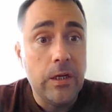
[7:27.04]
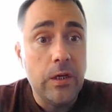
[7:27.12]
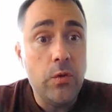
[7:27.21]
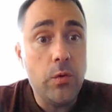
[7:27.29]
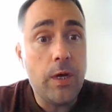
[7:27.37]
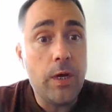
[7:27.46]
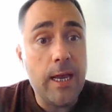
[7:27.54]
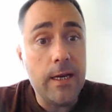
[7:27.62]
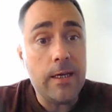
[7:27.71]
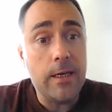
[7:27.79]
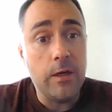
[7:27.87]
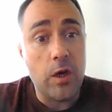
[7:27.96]
you
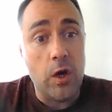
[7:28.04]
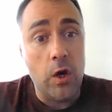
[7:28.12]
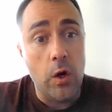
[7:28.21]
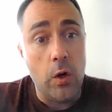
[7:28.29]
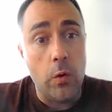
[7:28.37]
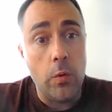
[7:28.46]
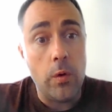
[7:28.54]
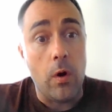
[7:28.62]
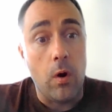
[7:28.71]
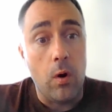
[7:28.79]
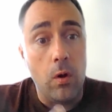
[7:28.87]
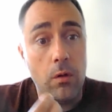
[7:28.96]
can't encode
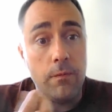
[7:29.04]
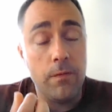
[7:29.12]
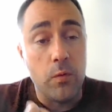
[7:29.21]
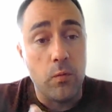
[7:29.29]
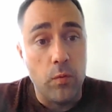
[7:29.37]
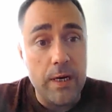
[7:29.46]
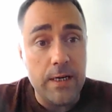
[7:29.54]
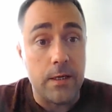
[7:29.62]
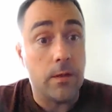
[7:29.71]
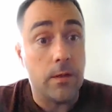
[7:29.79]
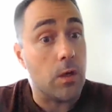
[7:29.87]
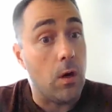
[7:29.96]
all of the
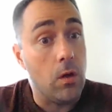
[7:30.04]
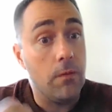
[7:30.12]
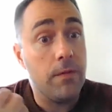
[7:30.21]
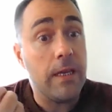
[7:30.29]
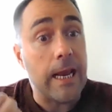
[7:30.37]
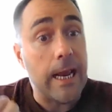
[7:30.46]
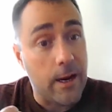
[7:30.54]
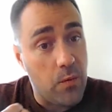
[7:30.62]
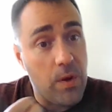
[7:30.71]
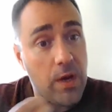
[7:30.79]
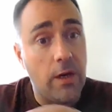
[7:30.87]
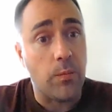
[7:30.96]
reasons, all of the
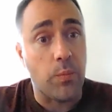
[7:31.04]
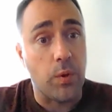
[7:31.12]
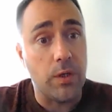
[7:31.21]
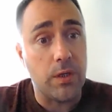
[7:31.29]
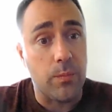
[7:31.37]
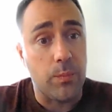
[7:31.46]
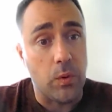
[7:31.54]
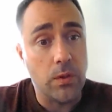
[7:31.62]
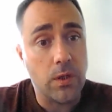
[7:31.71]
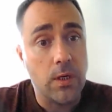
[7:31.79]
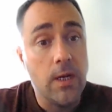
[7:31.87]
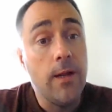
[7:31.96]
animating
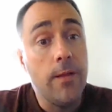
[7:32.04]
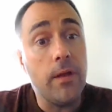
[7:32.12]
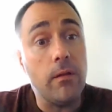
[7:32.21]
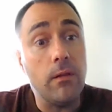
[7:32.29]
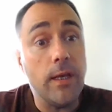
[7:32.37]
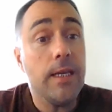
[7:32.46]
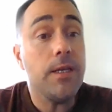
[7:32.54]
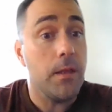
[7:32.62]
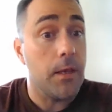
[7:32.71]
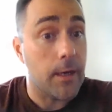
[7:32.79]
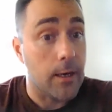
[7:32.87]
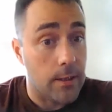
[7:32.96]
principles that lead to
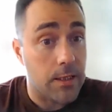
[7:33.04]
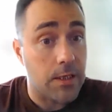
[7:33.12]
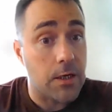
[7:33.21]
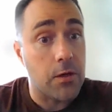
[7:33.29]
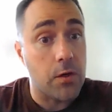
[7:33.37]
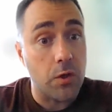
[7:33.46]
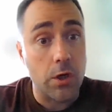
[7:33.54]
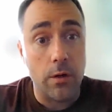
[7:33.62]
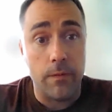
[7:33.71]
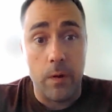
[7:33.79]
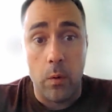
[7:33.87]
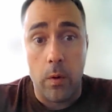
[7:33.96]
the constitution
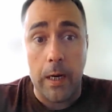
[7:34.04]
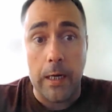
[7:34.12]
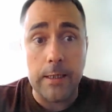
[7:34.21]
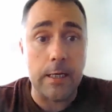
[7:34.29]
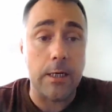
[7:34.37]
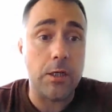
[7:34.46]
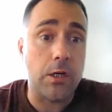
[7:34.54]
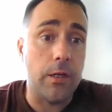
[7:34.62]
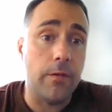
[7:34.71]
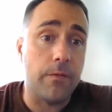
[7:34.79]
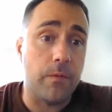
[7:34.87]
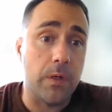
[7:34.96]
of an organization in
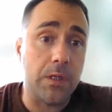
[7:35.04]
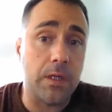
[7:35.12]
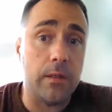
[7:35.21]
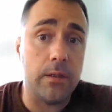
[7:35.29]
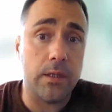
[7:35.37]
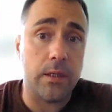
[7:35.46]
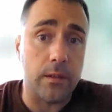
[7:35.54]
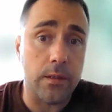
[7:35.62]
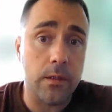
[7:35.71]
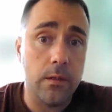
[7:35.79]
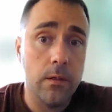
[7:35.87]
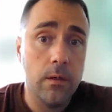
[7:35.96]
the first instance.